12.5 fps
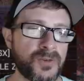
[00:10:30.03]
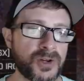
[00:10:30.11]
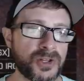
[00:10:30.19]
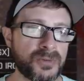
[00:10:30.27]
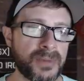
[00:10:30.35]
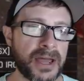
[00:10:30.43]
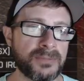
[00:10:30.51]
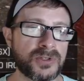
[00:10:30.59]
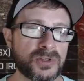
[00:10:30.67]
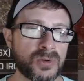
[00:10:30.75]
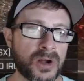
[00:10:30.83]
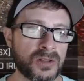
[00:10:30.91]
further
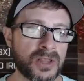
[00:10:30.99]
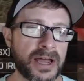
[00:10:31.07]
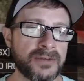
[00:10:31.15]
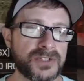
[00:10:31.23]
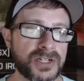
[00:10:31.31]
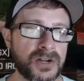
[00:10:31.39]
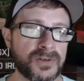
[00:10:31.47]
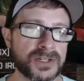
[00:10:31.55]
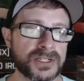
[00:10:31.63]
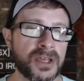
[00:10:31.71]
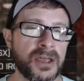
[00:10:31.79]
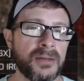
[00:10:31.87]
maps through our live
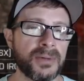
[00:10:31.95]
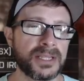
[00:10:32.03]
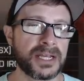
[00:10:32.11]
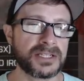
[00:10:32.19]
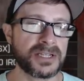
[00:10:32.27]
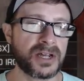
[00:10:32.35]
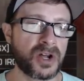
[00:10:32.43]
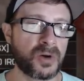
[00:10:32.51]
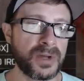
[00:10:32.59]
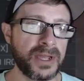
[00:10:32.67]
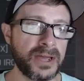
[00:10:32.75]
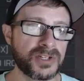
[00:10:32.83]
service. But that's not
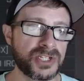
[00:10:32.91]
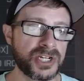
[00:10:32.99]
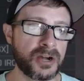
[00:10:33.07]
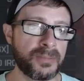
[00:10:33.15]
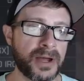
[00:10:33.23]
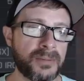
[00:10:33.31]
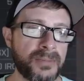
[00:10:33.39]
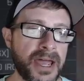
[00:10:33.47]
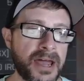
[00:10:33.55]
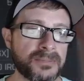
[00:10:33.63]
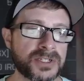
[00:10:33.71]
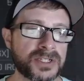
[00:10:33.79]
all we have to share about
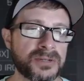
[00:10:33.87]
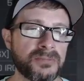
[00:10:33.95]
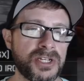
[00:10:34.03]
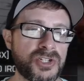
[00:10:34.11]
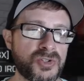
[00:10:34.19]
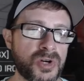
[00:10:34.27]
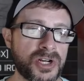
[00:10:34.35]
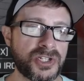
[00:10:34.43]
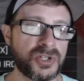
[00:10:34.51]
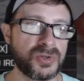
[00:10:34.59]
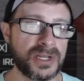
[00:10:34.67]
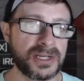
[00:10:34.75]
maps. Be sure to
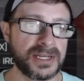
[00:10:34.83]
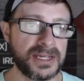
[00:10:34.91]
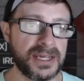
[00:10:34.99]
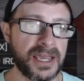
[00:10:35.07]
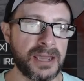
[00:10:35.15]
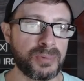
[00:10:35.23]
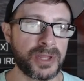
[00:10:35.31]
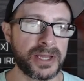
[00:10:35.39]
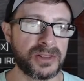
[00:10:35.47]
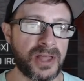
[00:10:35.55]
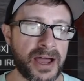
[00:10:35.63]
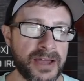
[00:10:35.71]
tune in to EA
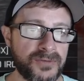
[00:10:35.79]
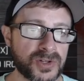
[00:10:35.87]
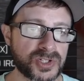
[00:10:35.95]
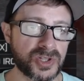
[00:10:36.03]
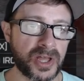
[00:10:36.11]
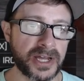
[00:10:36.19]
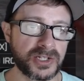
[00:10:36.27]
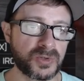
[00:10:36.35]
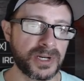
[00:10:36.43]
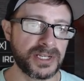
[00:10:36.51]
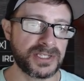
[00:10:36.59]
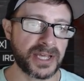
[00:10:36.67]
Play Live on July
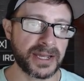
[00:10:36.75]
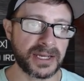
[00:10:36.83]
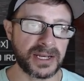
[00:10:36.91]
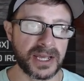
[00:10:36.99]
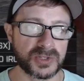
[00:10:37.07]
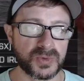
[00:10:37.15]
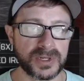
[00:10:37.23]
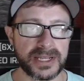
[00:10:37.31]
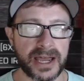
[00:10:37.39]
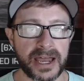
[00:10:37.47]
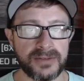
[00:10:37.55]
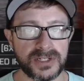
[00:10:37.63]
22nd as we
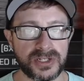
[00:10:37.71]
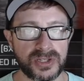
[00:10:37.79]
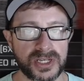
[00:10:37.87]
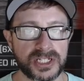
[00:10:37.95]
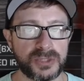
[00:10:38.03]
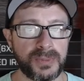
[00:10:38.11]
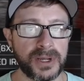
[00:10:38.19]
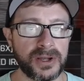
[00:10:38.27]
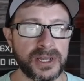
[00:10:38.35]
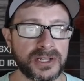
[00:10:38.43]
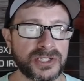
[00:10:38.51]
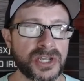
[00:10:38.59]
dive into the
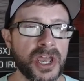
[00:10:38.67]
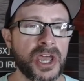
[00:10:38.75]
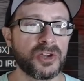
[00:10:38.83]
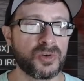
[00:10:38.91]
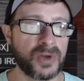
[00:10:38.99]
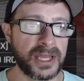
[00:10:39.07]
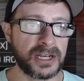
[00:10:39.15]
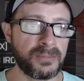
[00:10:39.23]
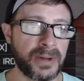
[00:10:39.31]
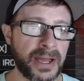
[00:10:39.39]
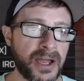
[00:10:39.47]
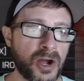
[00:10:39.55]
experience
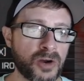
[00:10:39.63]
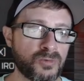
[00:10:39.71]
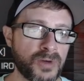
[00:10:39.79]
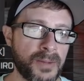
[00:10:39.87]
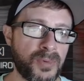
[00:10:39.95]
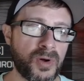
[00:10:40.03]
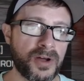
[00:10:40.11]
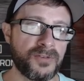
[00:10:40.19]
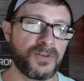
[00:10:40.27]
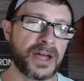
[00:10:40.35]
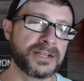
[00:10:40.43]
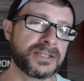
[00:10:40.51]
created by our Ripple
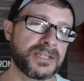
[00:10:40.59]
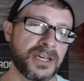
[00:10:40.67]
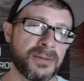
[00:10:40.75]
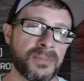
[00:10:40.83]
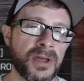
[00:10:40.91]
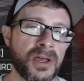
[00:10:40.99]
Effect team.